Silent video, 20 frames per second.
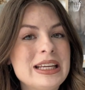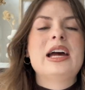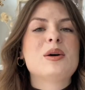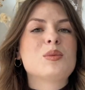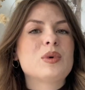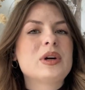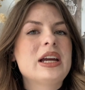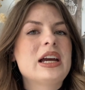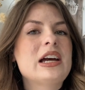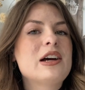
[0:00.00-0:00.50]
And
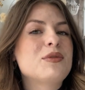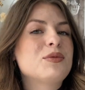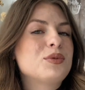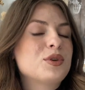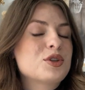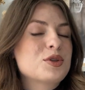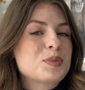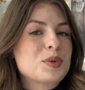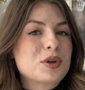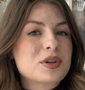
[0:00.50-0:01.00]
we have
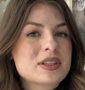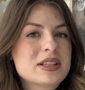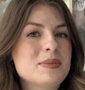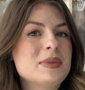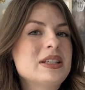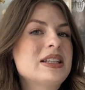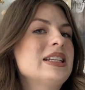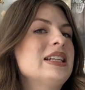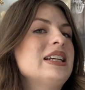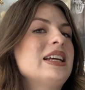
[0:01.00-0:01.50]
Forced
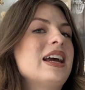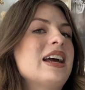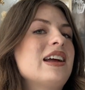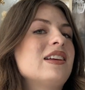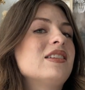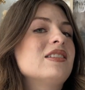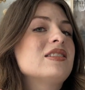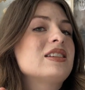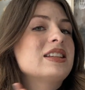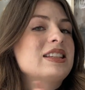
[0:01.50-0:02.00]
Proximity
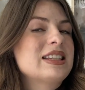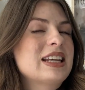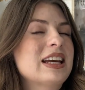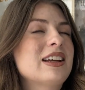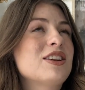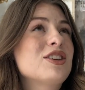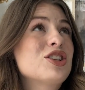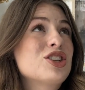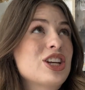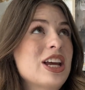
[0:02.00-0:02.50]
and
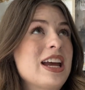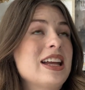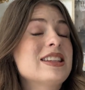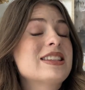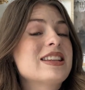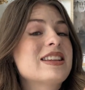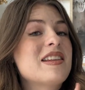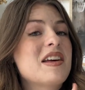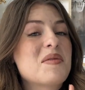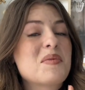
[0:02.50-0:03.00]
Second Chance
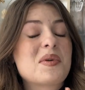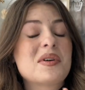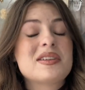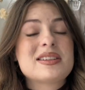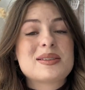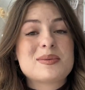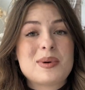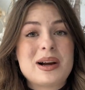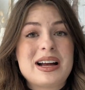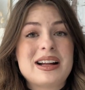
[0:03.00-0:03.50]
in that one
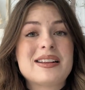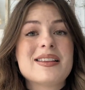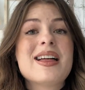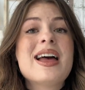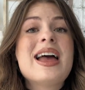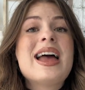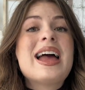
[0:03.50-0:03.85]
as well,